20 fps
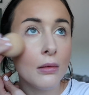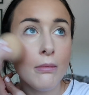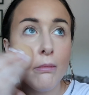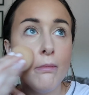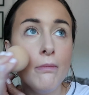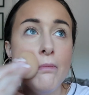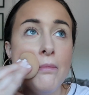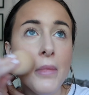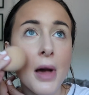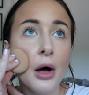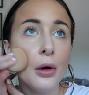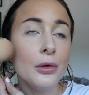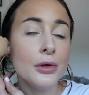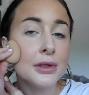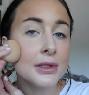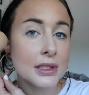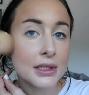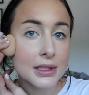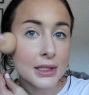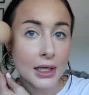
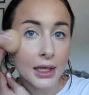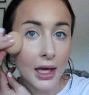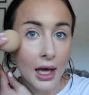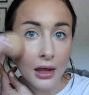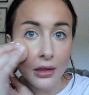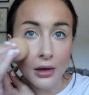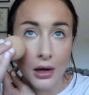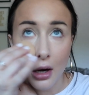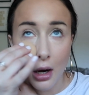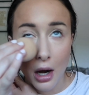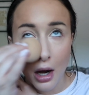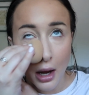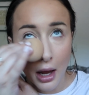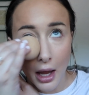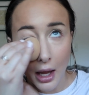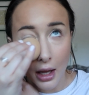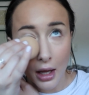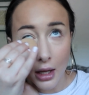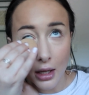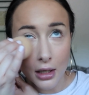melt together,
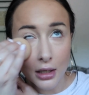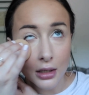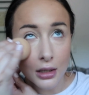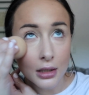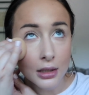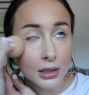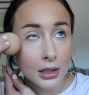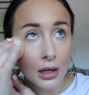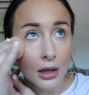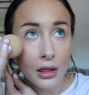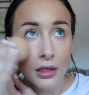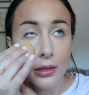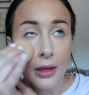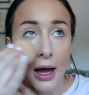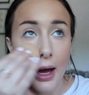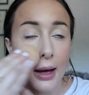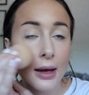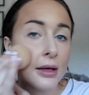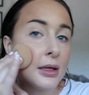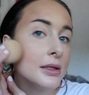and
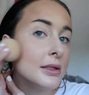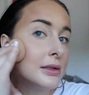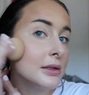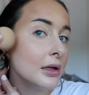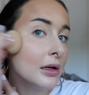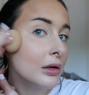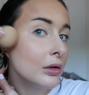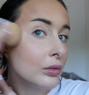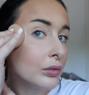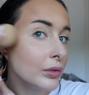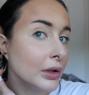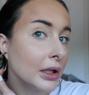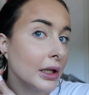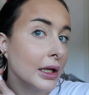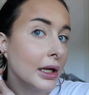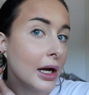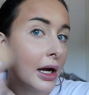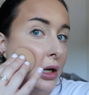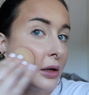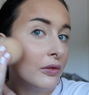that is
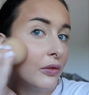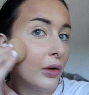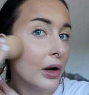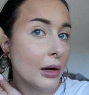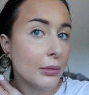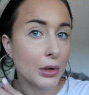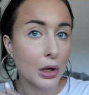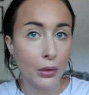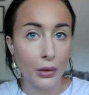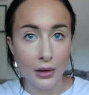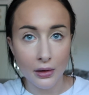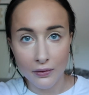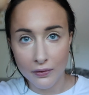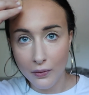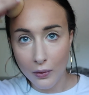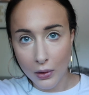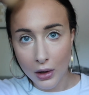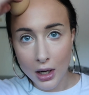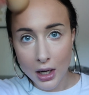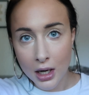really kind of what I'm going
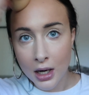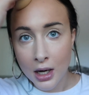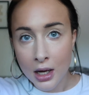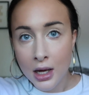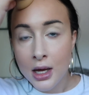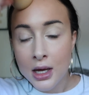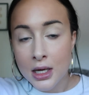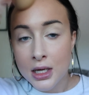for.